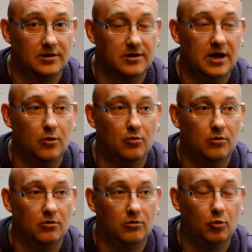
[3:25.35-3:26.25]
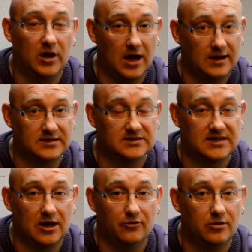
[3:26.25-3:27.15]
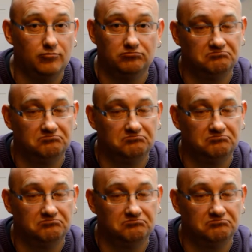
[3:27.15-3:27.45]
Now, we had to sell them